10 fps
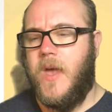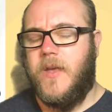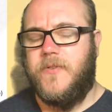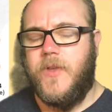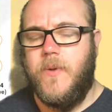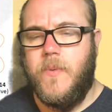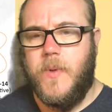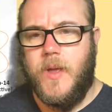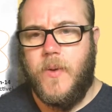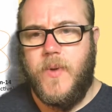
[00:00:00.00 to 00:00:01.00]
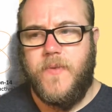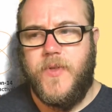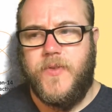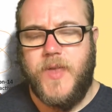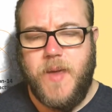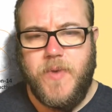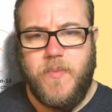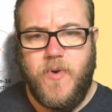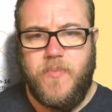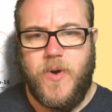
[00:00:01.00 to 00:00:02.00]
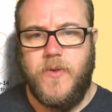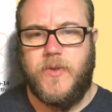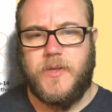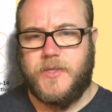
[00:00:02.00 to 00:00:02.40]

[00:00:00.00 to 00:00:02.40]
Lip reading: So we have the same number of protons,